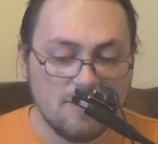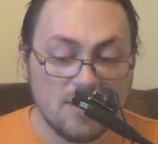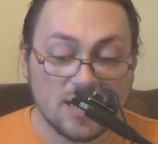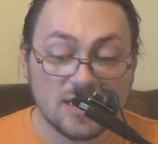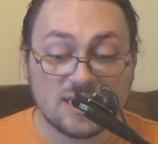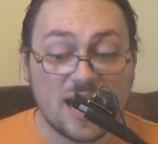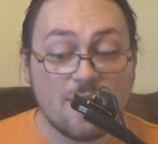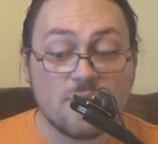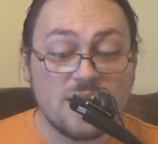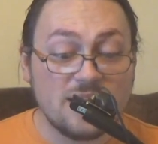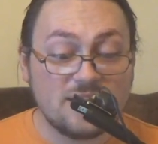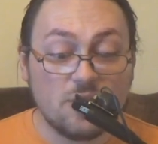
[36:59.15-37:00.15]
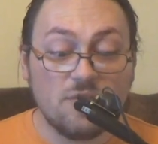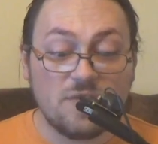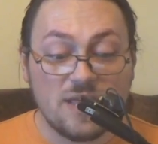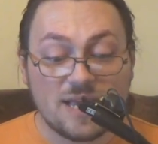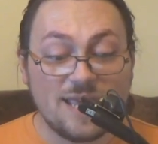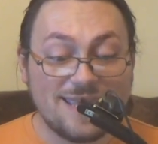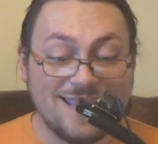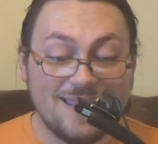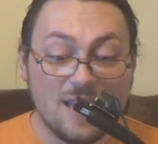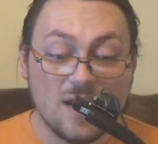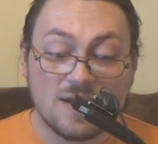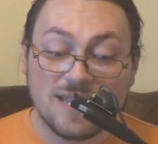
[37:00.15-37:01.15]
because I really don't think I
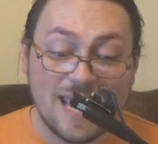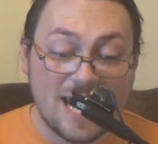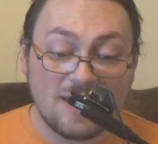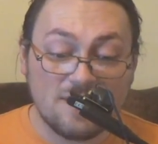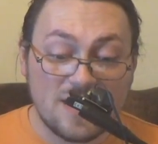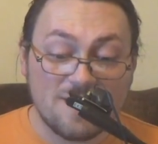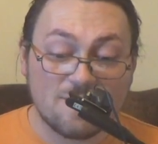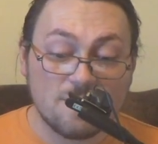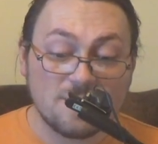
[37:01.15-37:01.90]
can learn anything